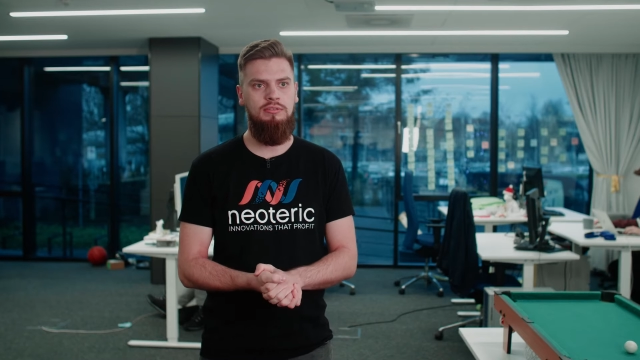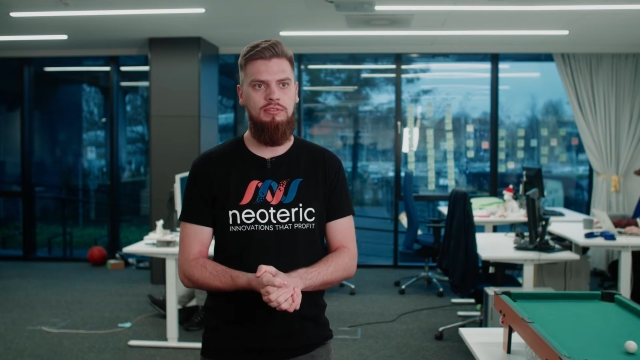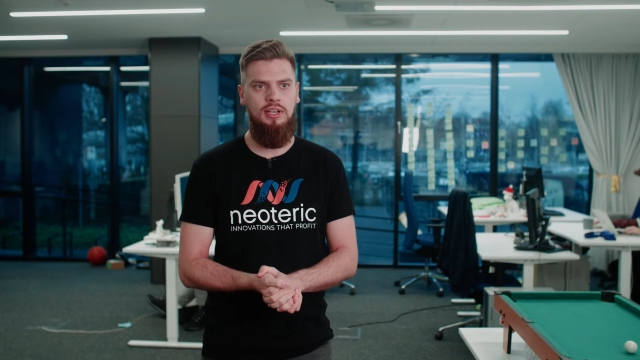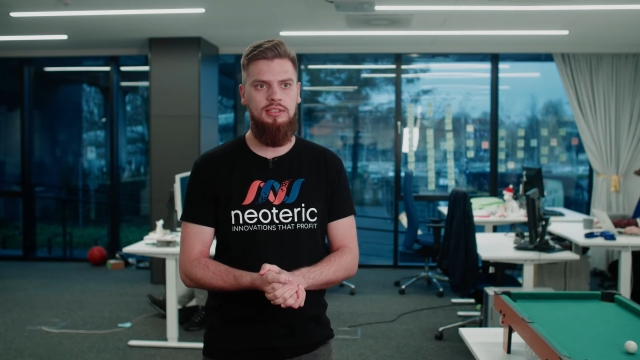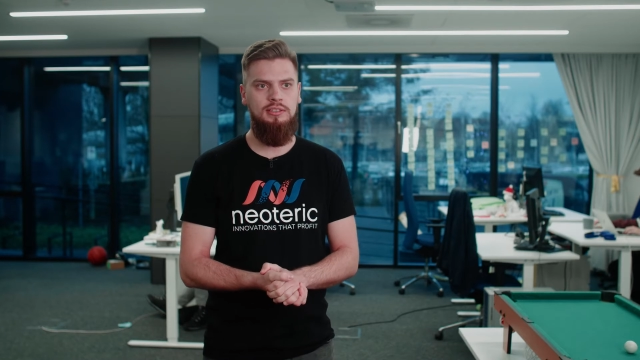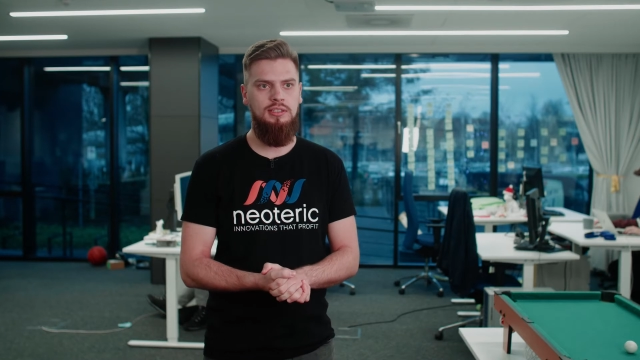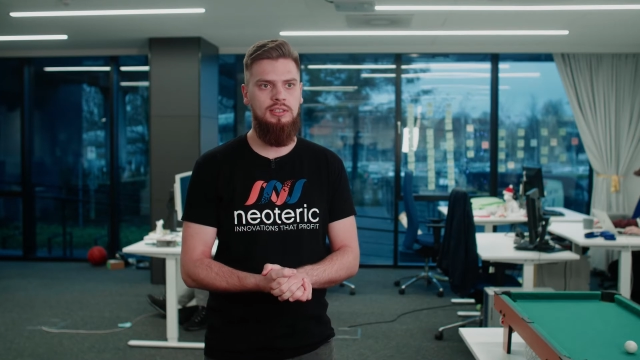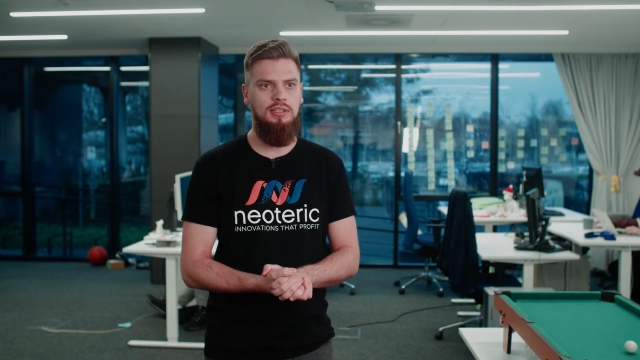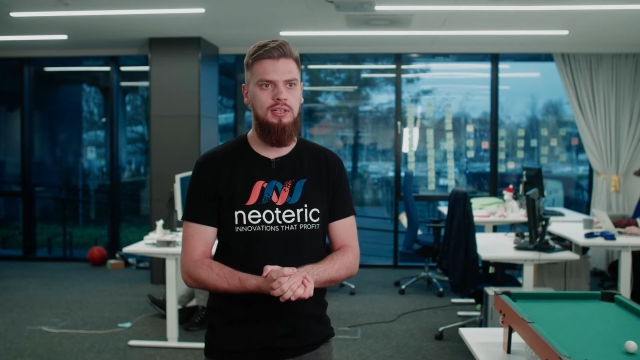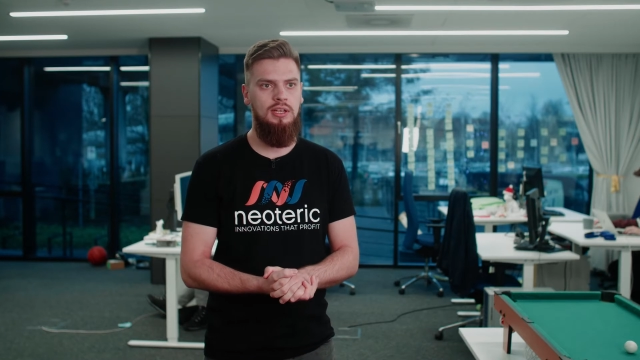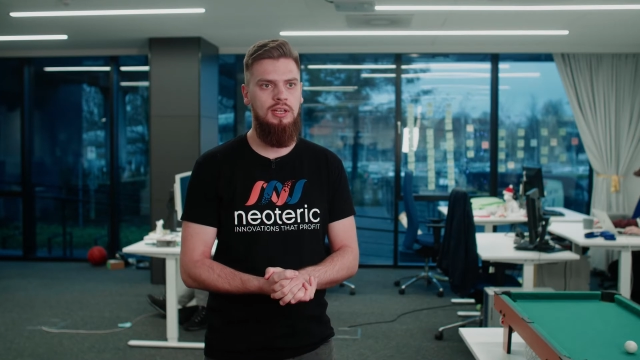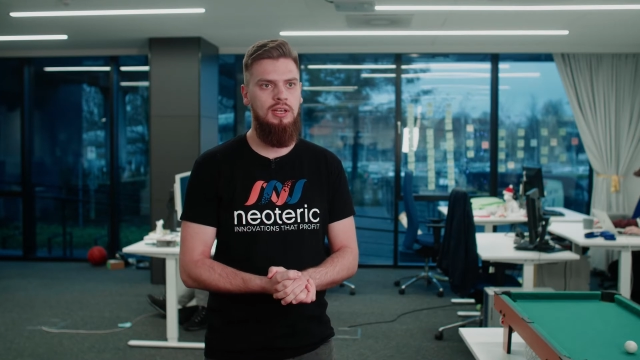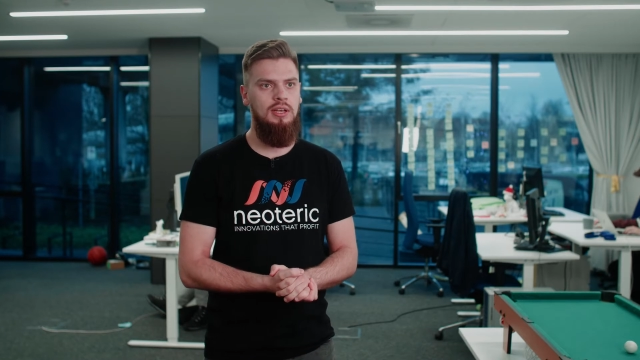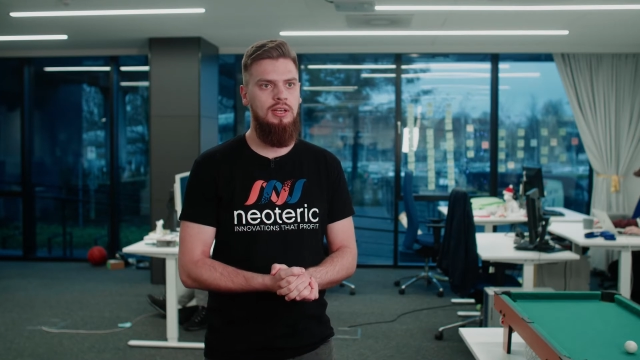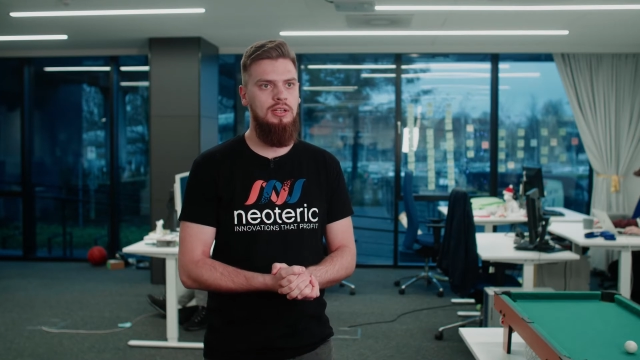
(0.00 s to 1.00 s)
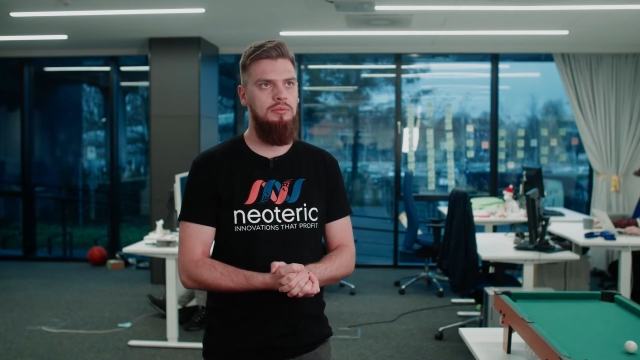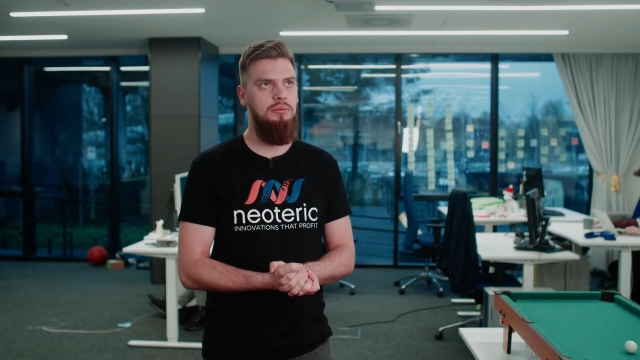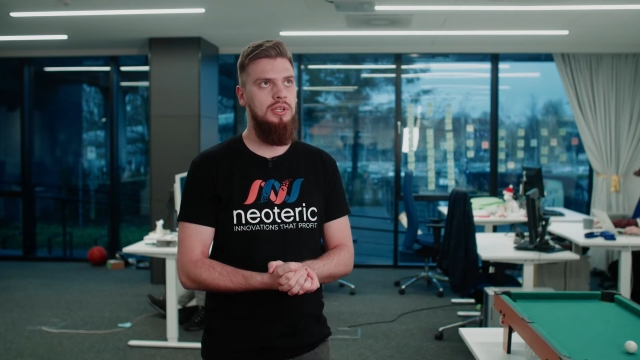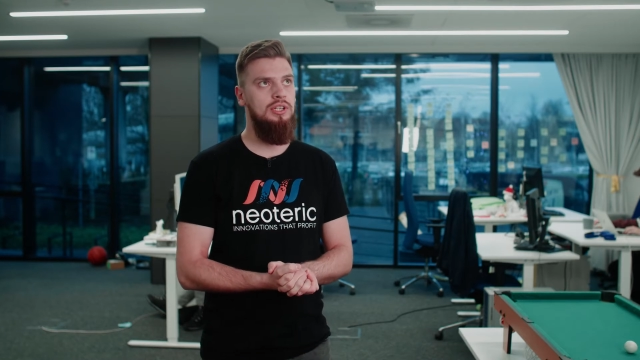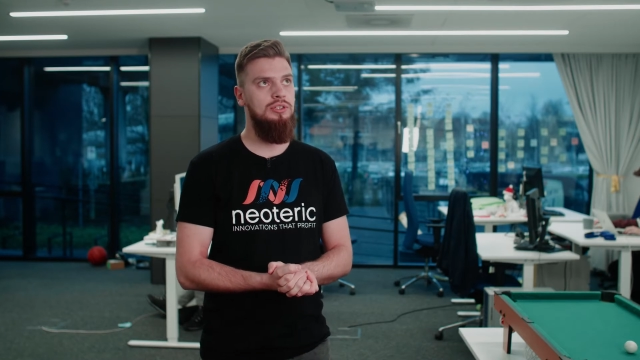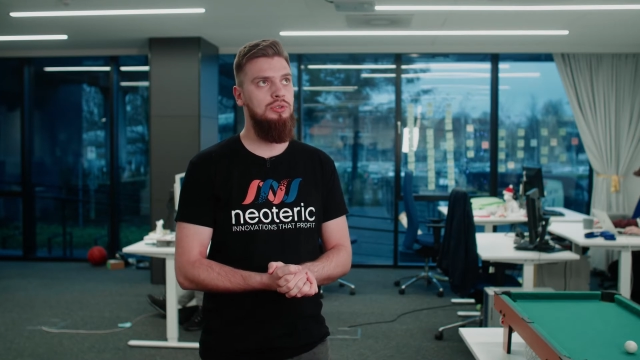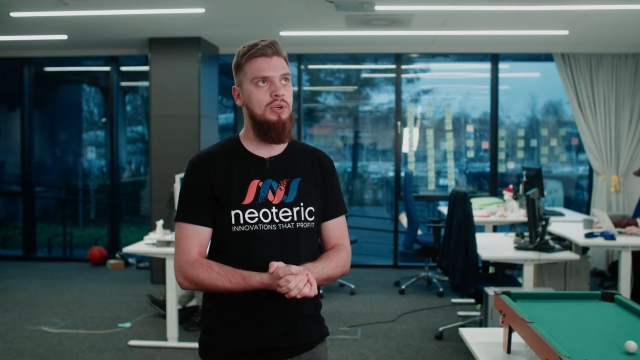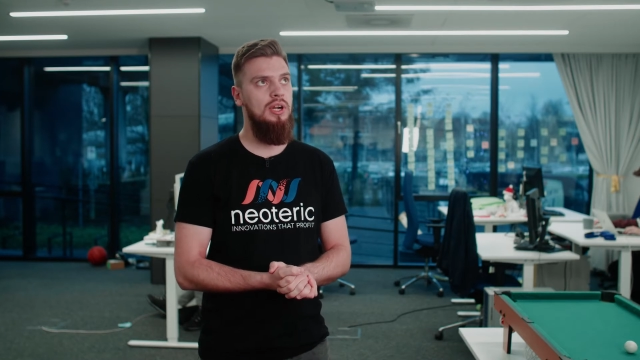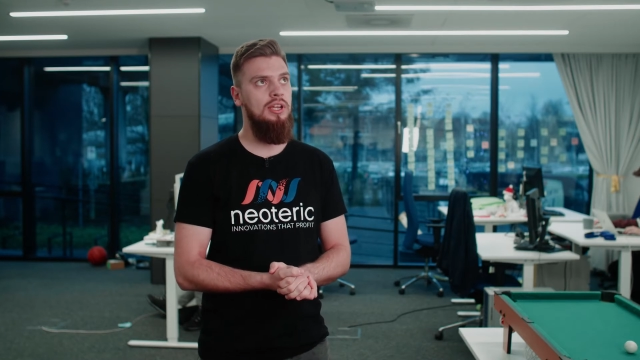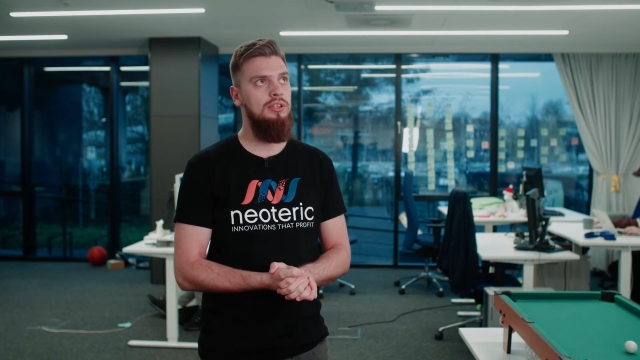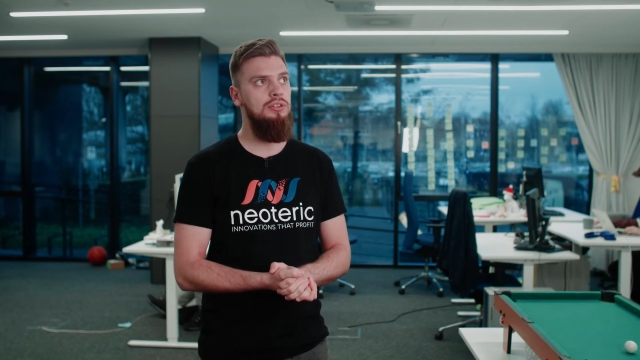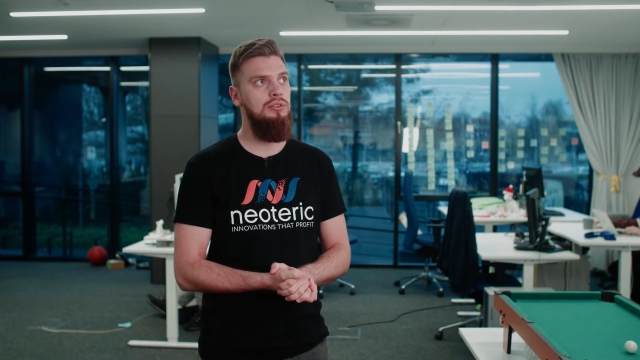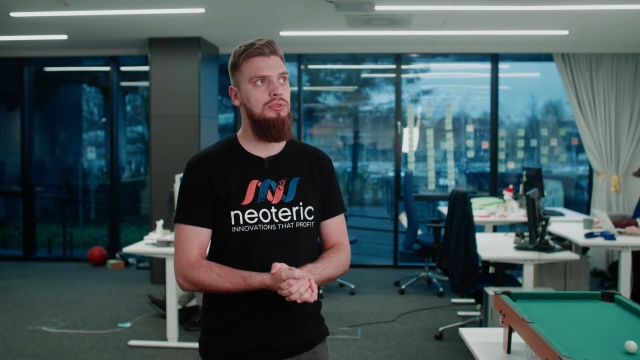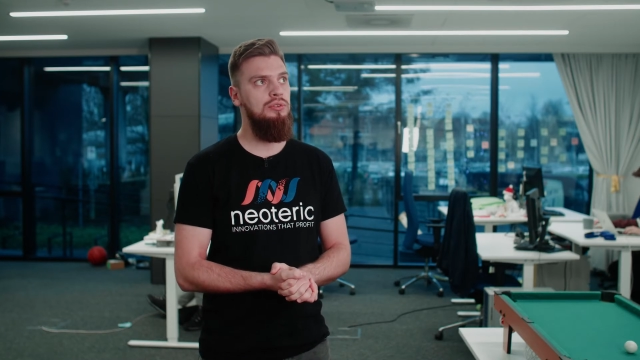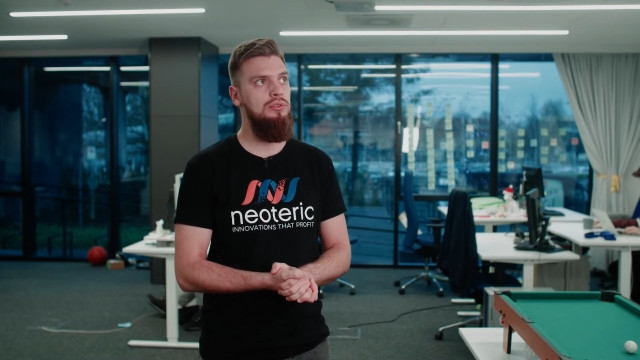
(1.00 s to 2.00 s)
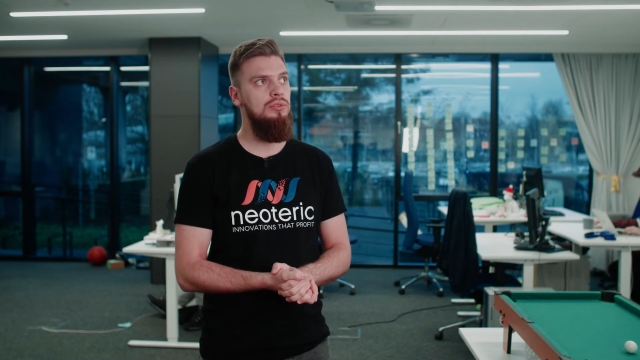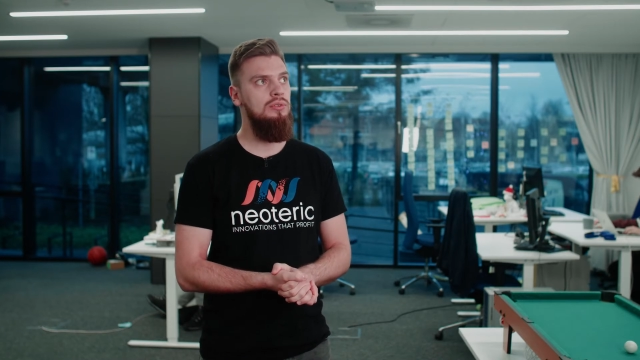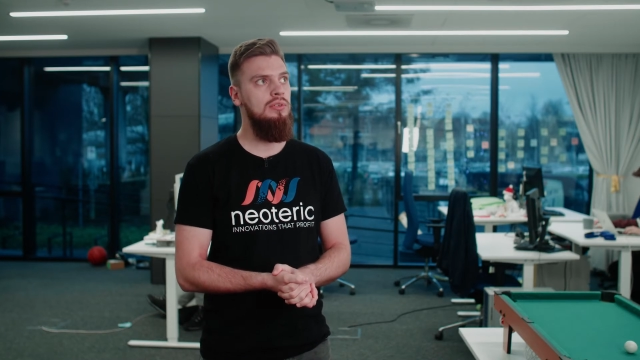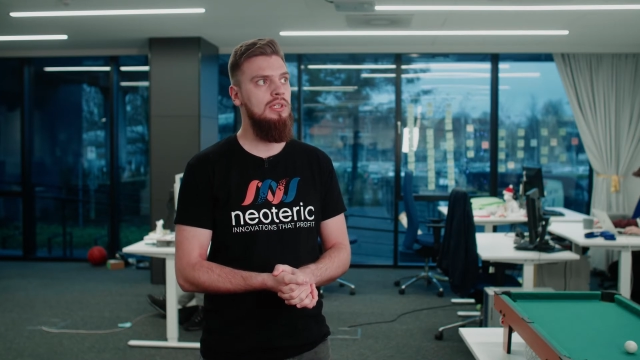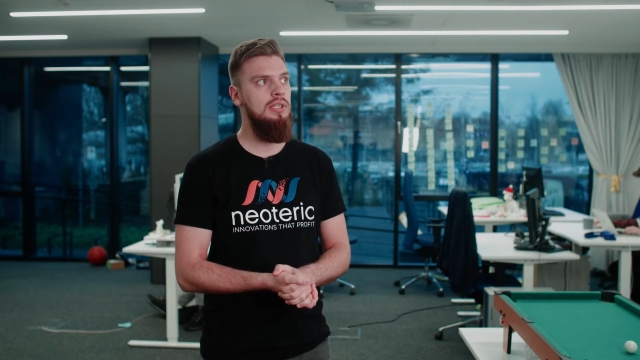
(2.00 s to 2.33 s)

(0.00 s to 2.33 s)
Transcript: facing, and we are trying to